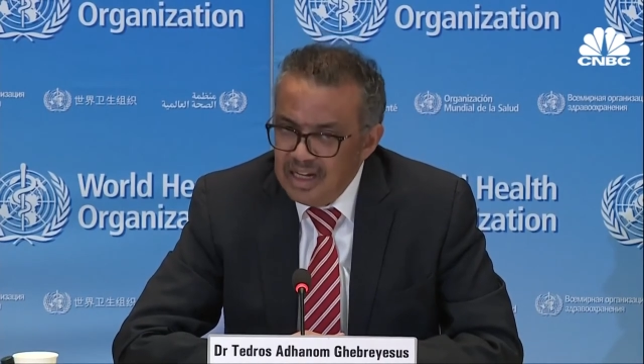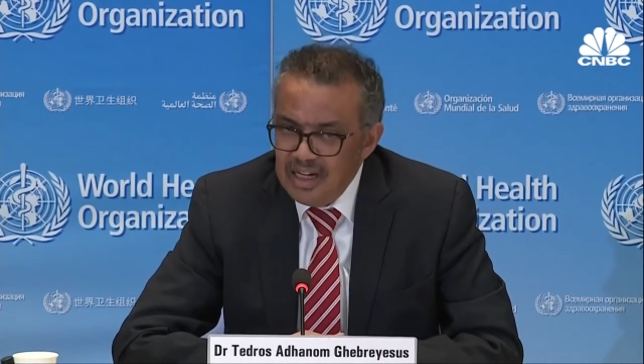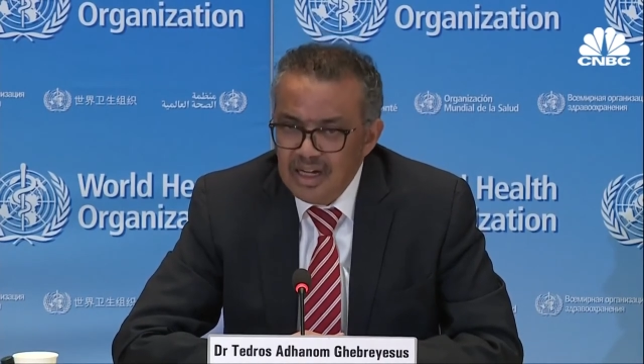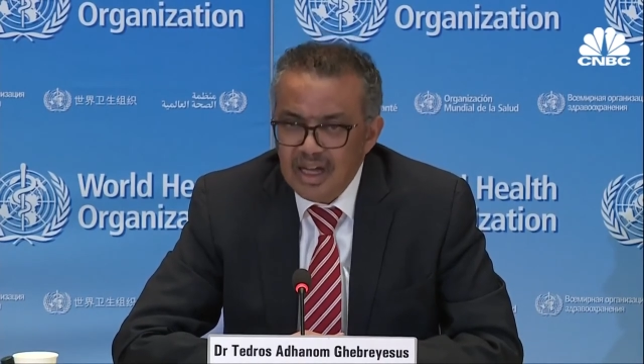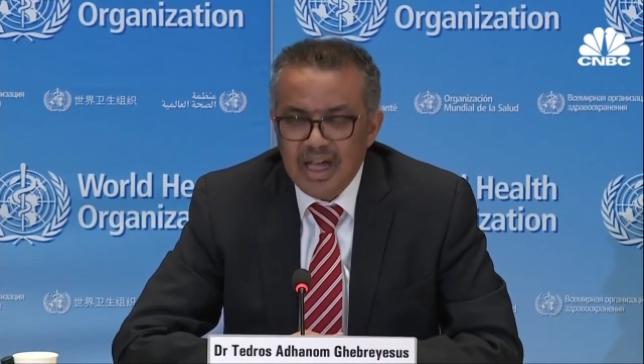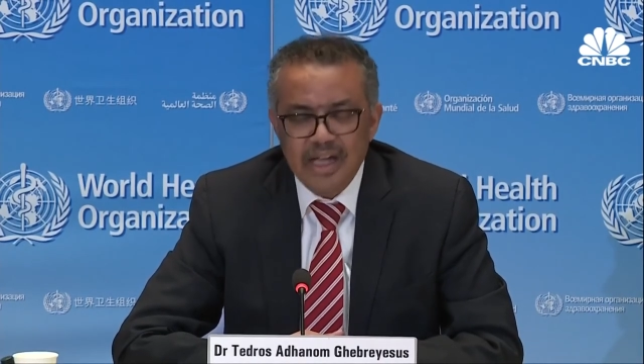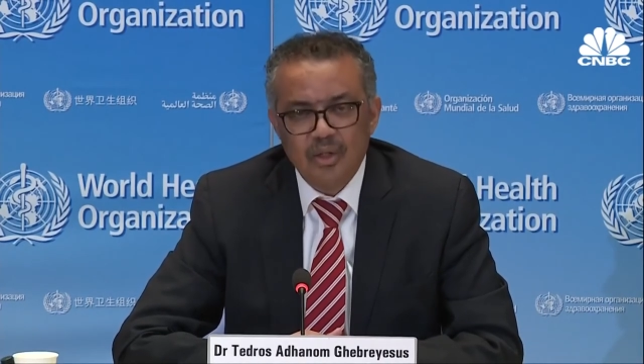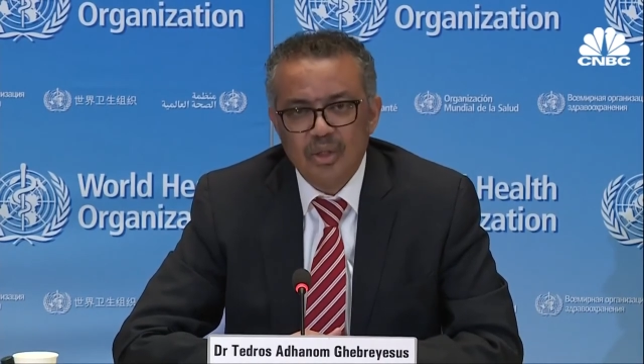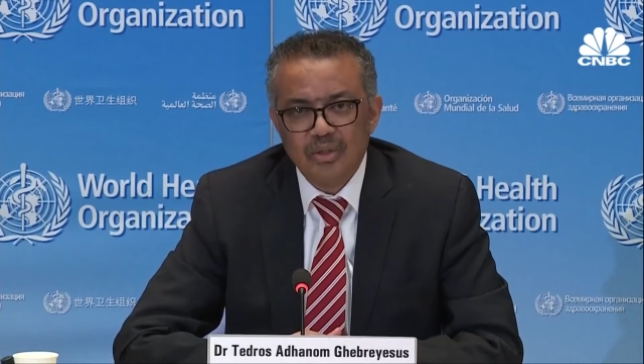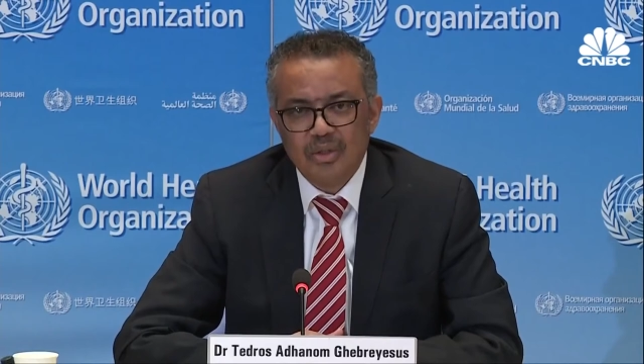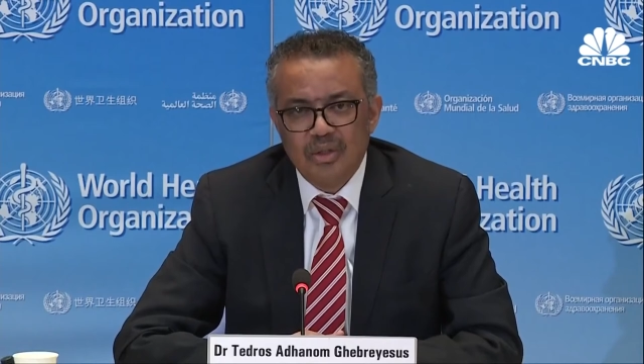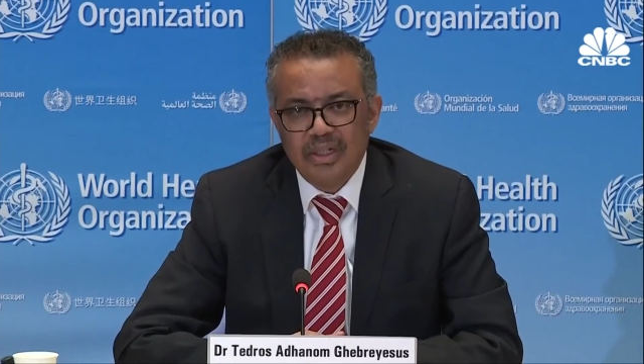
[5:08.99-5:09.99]
Then Let me
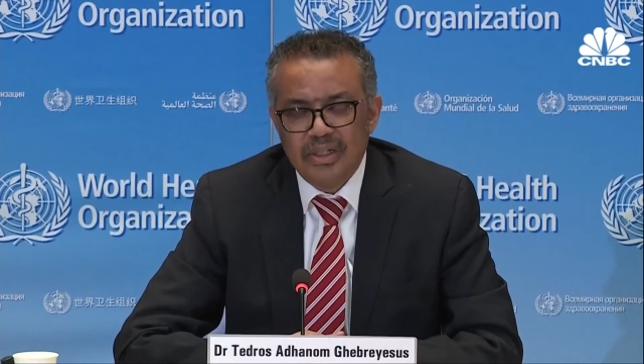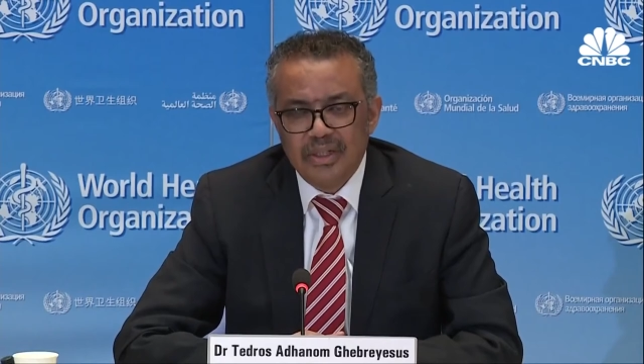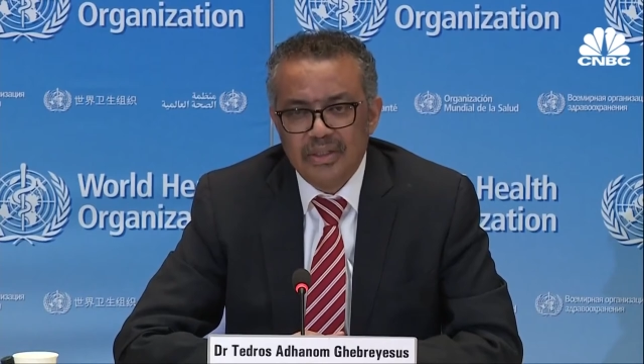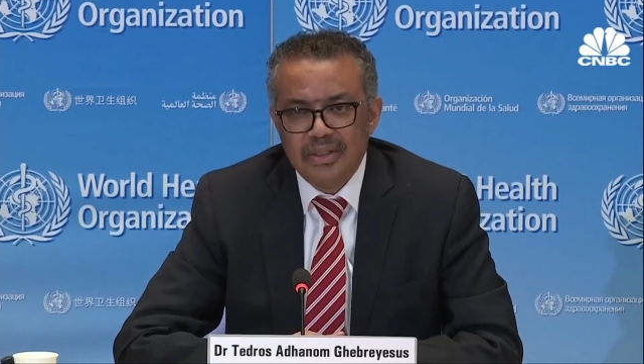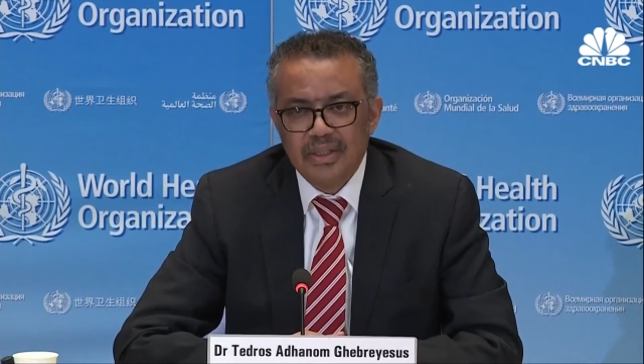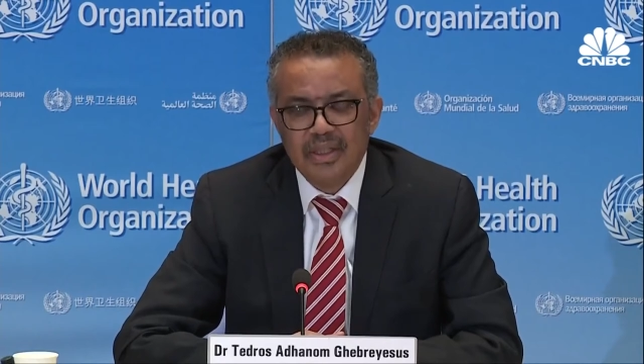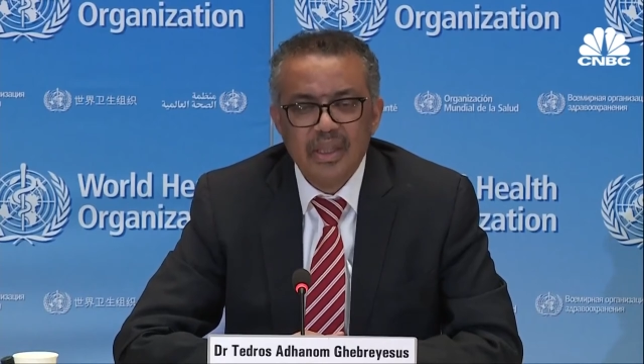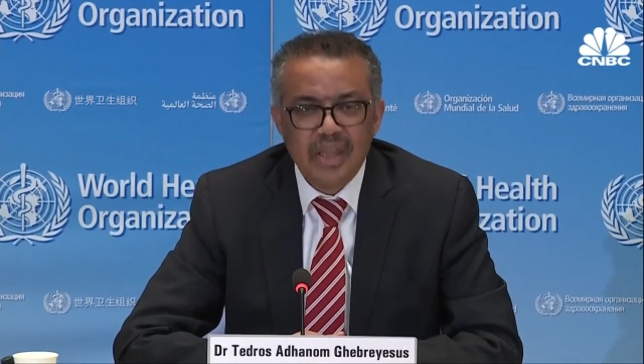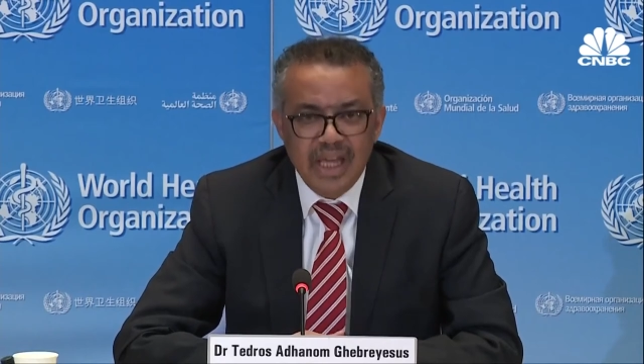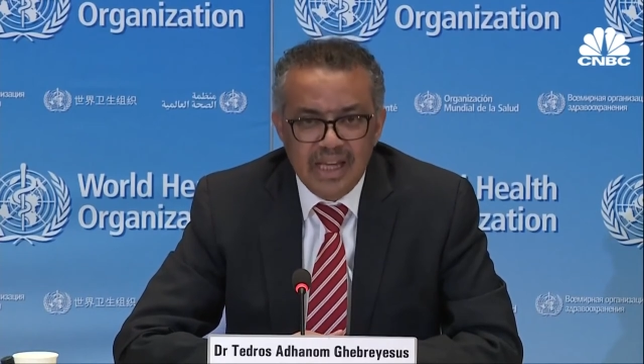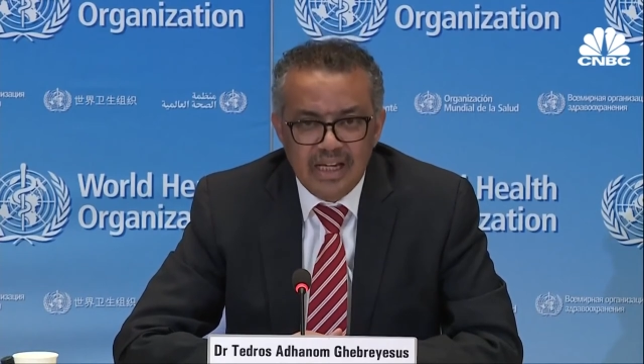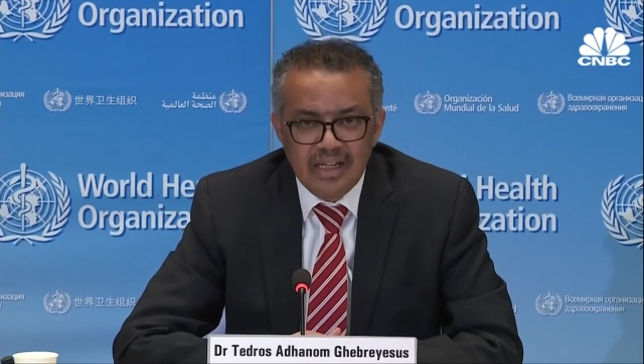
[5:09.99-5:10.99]
speak
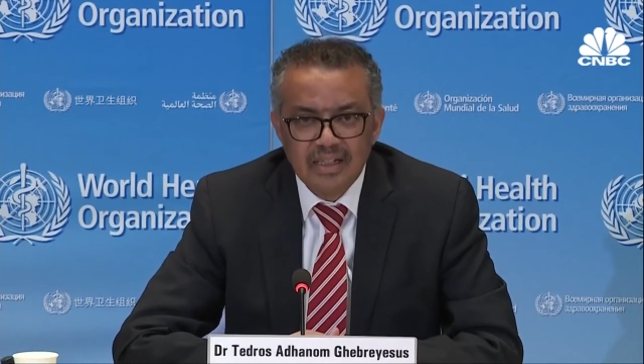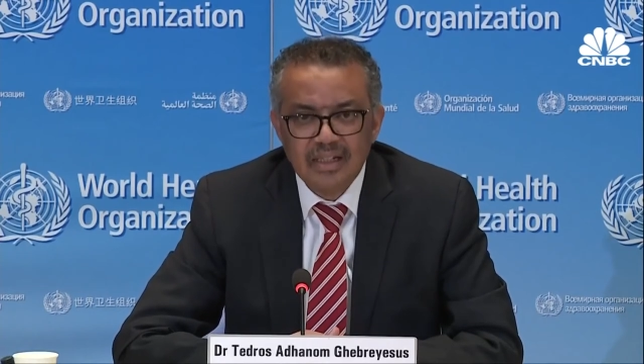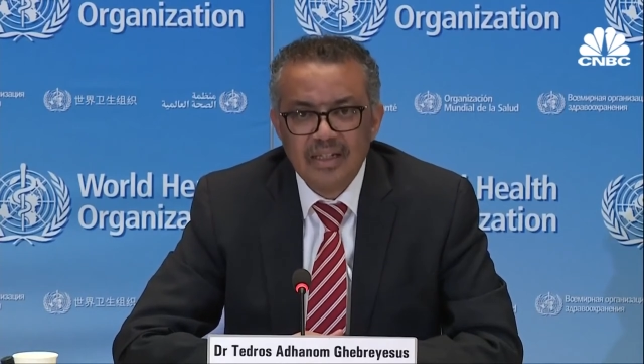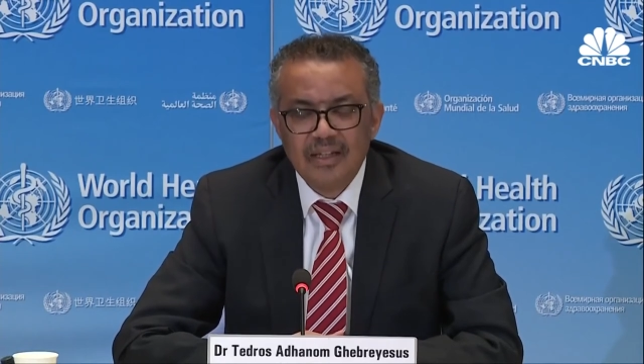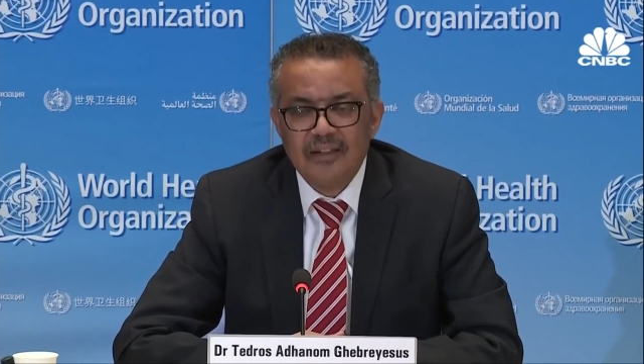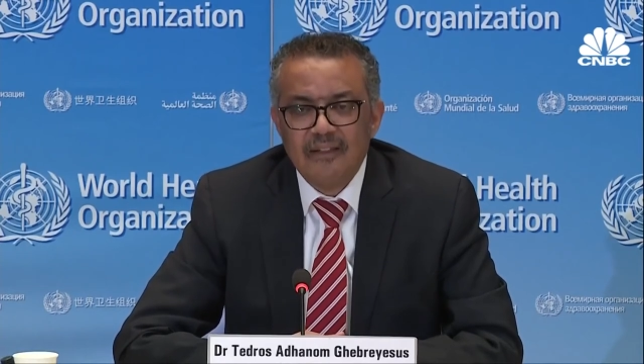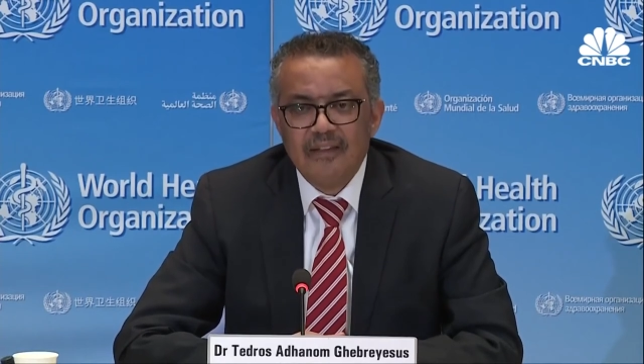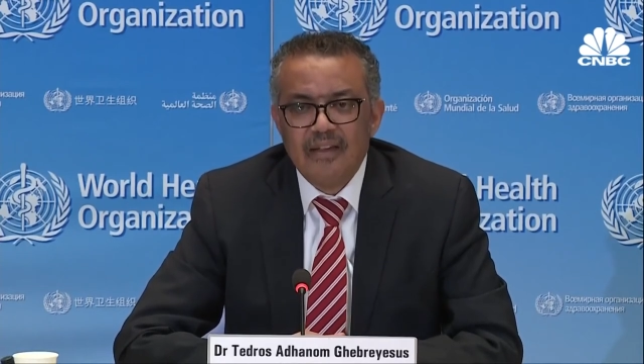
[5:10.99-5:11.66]
from then the article